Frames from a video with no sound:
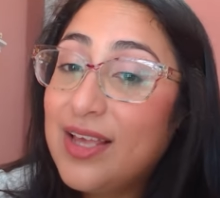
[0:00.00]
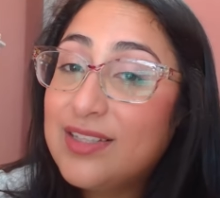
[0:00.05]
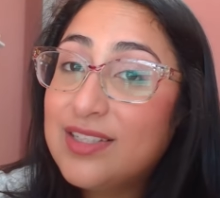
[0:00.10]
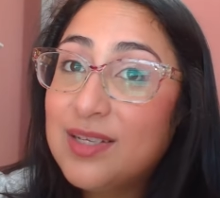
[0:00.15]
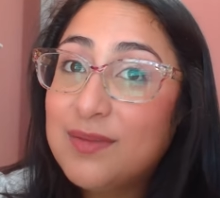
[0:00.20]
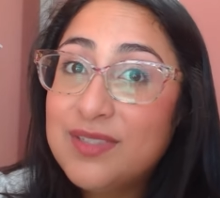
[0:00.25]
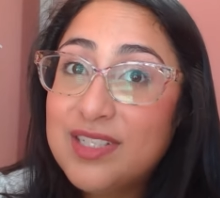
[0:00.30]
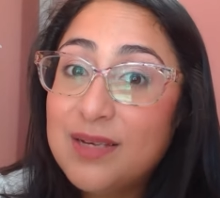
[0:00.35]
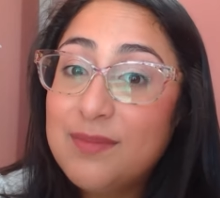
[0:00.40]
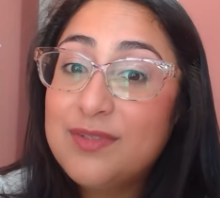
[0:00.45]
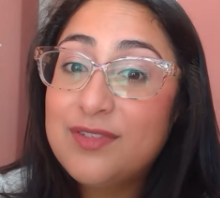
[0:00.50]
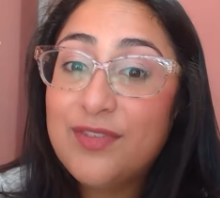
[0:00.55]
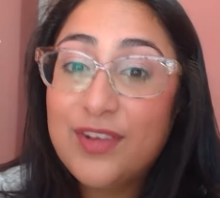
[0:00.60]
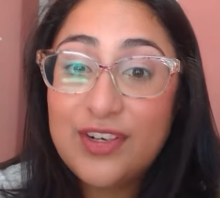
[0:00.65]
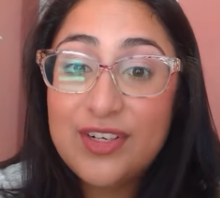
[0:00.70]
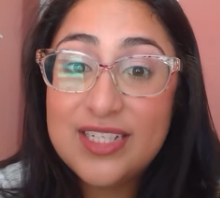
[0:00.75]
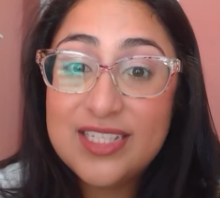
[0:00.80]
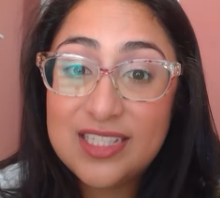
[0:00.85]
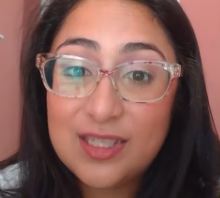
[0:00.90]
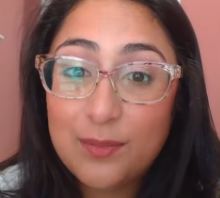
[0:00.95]
sometimes
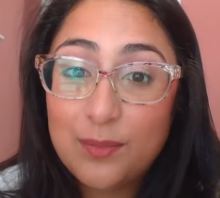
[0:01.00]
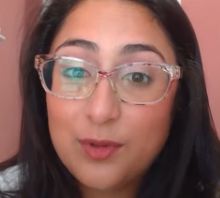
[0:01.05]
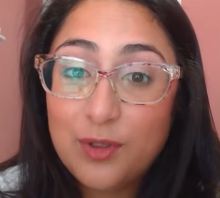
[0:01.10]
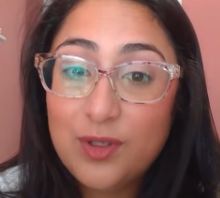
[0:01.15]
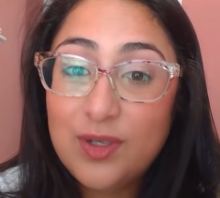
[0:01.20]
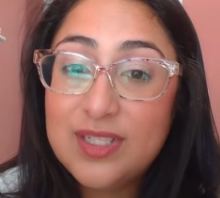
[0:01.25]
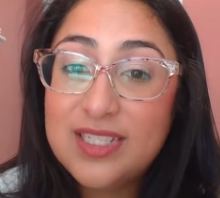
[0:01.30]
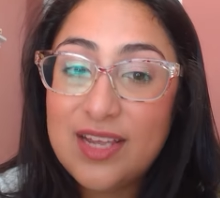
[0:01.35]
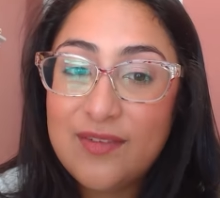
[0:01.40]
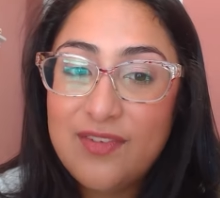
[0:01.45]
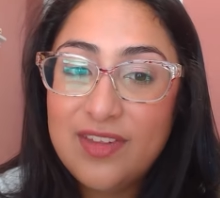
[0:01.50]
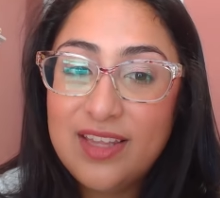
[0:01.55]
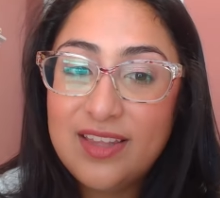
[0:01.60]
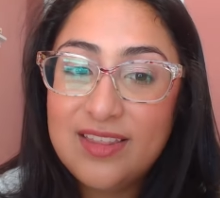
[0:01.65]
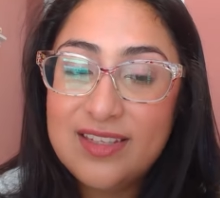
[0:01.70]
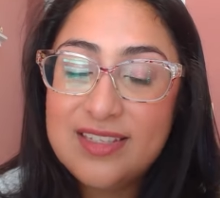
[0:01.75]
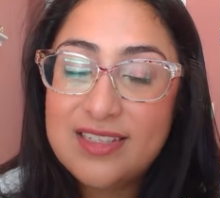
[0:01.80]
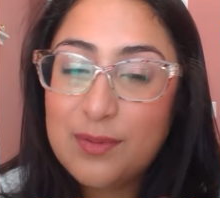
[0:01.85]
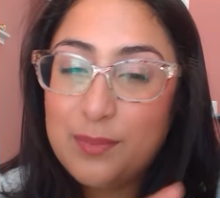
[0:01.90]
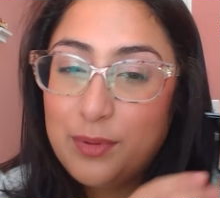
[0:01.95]
very simple looks. I feel like
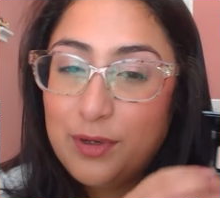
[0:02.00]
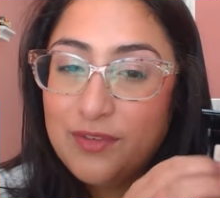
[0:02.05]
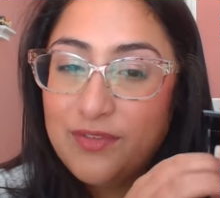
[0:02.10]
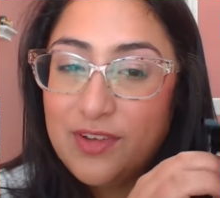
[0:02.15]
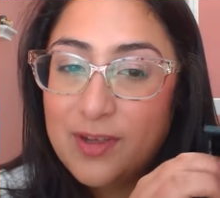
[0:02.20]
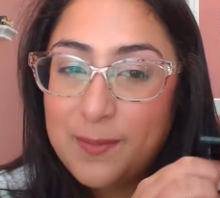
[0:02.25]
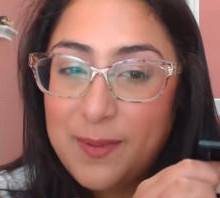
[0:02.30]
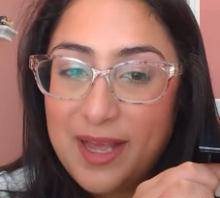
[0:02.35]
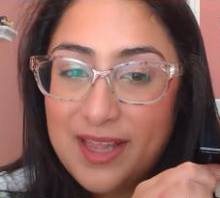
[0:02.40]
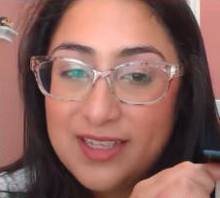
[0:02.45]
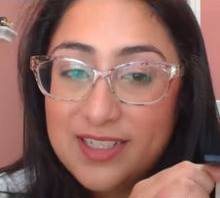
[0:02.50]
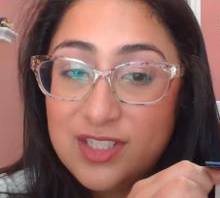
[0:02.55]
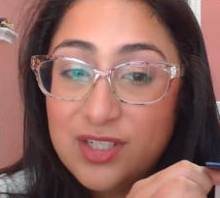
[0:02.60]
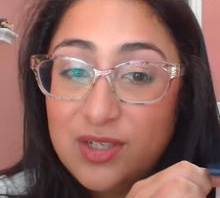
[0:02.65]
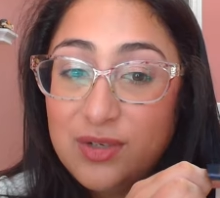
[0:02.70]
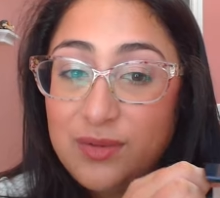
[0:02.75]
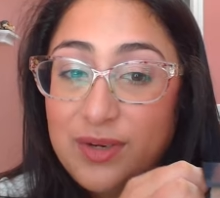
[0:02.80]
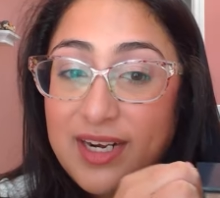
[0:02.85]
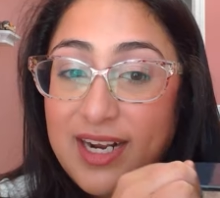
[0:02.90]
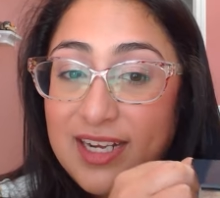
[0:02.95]
this is a perfect palette to
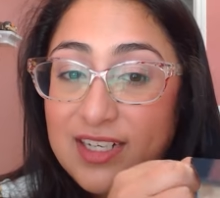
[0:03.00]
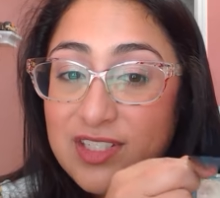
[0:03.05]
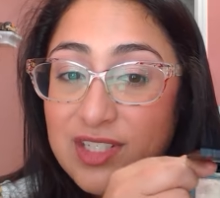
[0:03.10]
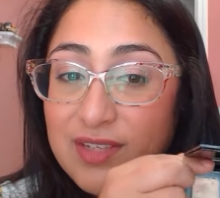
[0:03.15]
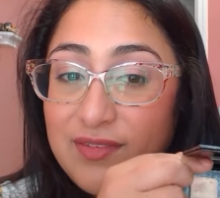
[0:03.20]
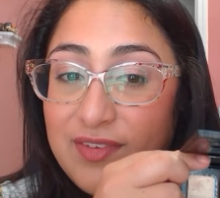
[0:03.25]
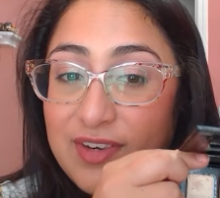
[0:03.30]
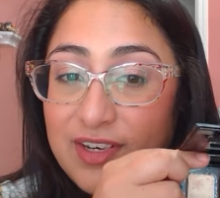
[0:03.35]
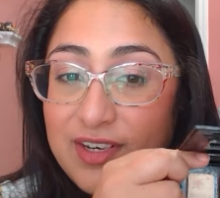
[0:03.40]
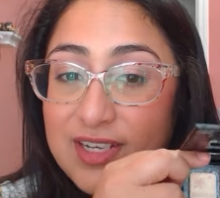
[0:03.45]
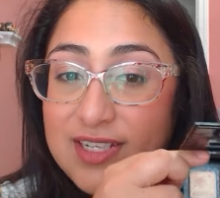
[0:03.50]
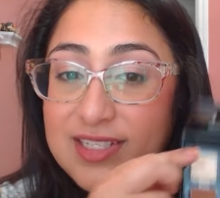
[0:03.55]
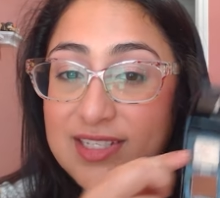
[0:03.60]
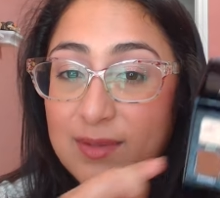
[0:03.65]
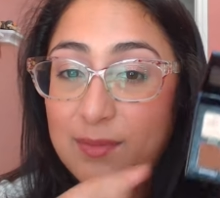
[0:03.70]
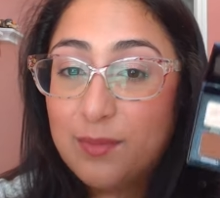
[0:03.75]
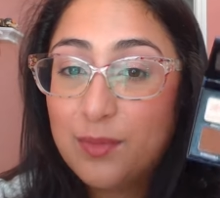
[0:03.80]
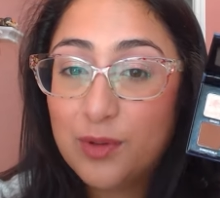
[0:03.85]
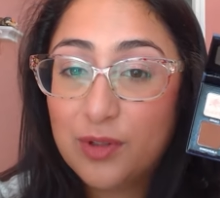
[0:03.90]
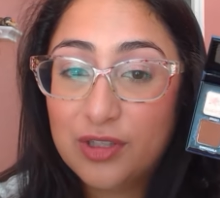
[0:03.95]
create actually very
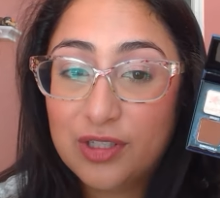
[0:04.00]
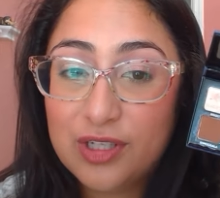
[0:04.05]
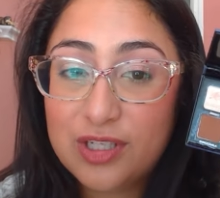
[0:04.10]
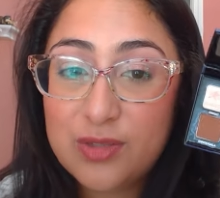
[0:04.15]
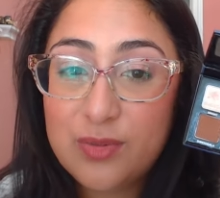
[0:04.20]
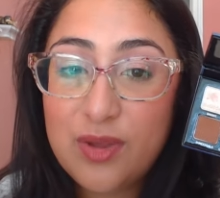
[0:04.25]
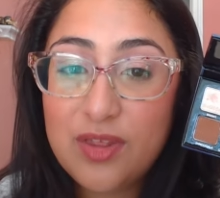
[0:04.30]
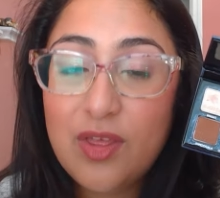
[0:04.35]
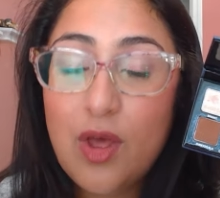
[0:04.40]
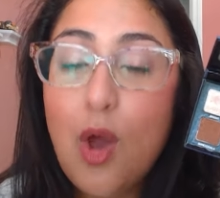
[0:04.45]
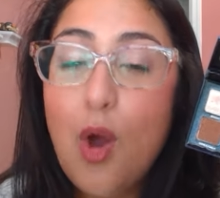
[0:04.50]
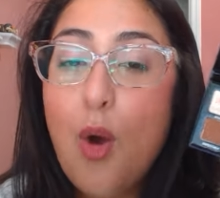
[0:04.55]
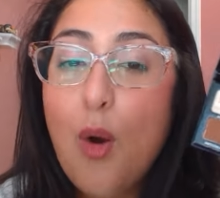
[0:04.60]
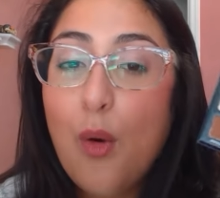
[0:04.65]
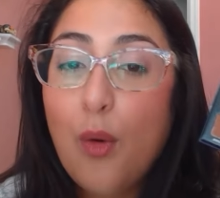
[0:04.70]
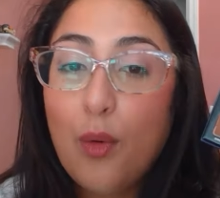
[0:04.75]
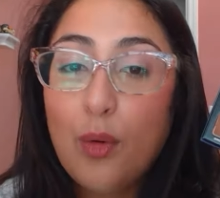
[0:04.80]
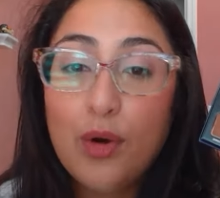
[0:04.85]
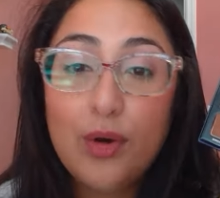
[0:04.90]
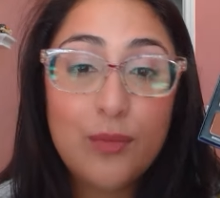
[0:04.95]
simple looks with,
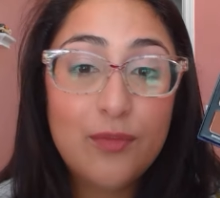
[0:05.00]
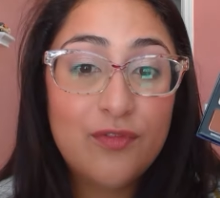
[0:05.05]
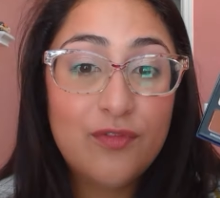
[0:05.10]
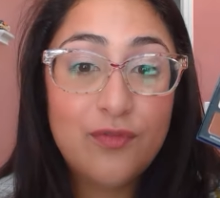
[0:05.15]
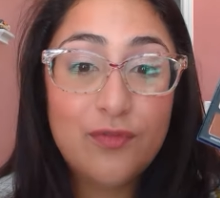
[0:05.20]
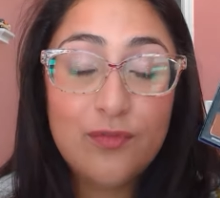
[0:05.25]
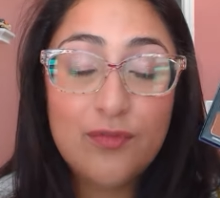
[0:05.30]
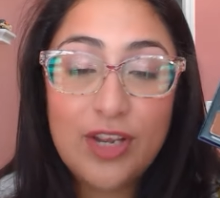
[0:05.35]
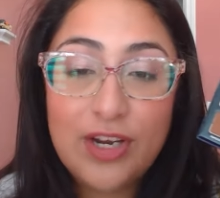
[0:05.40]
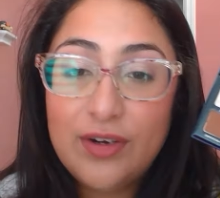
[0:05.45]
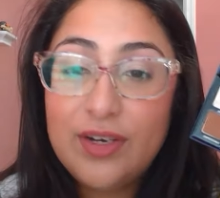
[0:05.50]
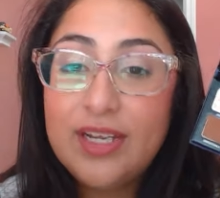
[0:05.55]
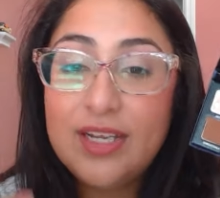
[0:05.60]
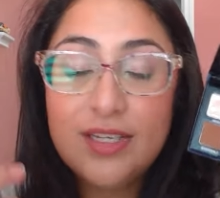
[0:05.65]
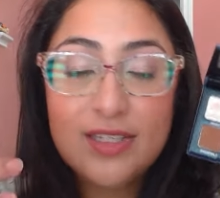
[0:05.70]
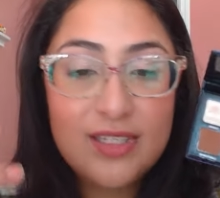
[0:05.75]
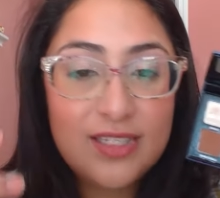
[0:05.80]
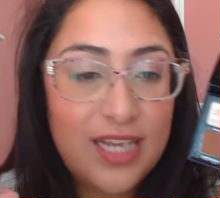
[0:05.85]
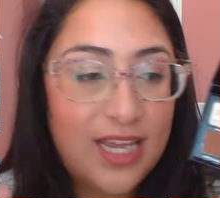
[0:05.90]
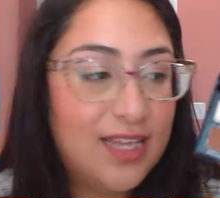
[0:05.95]
or very
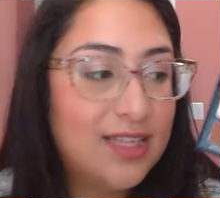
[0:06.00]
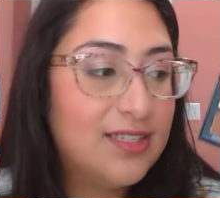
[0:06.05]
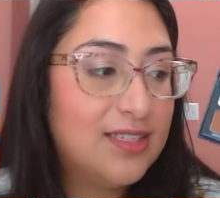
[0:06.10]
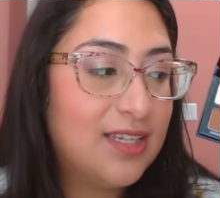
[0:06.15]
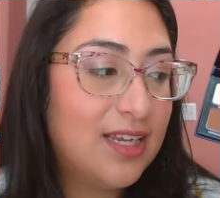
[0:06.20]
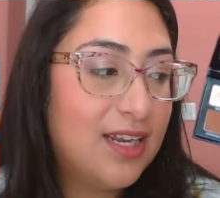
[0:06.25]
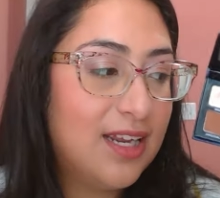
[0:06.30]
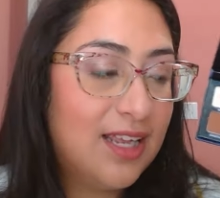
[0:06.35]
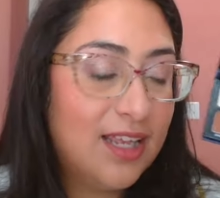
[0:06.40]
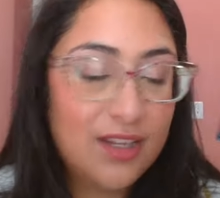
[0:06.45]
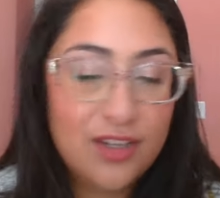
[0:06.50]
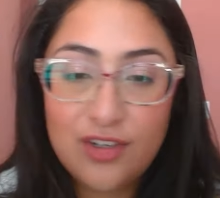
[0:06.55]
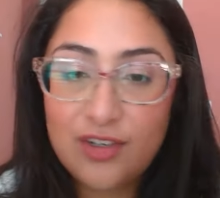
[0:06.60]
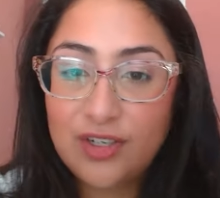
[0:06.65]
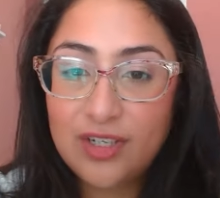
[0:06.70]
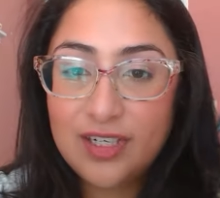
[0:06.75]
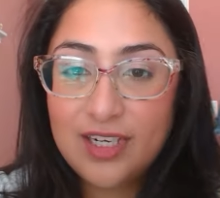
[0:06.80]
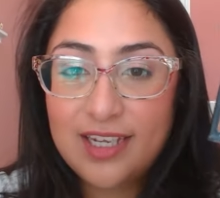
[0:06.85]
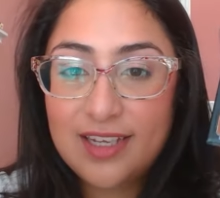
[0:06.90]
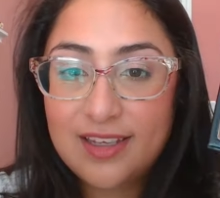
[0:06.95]
intense and
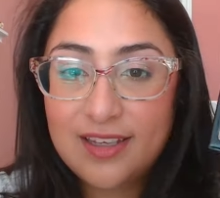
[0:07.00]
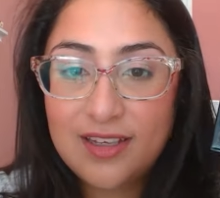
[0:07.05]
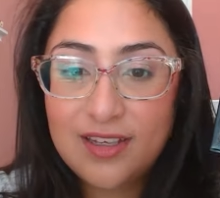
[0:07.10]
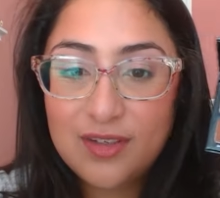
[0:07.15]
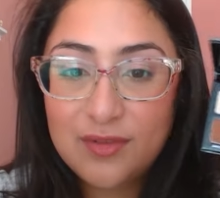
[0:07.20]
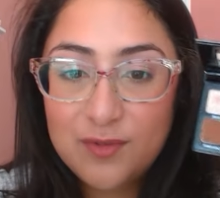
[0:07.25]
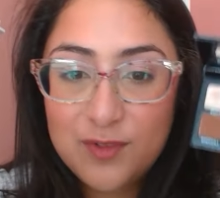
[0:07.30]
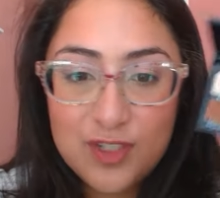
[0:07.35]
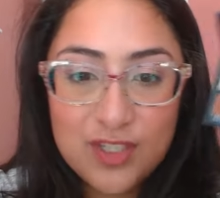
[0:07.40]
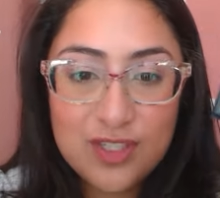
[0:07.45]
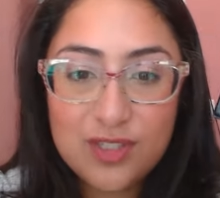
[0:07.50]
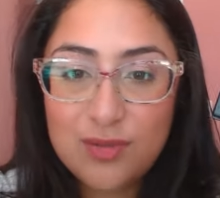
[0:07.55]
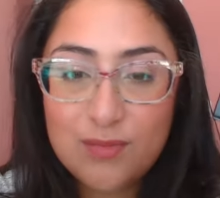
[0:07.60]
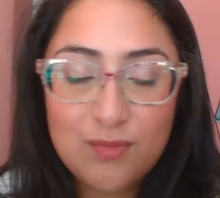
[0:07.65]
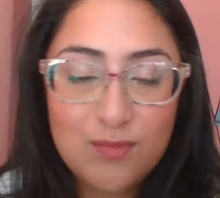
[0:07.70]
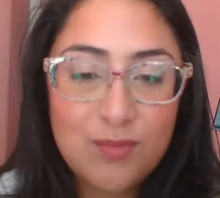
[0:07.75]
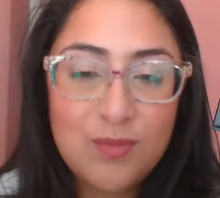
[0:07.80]
like just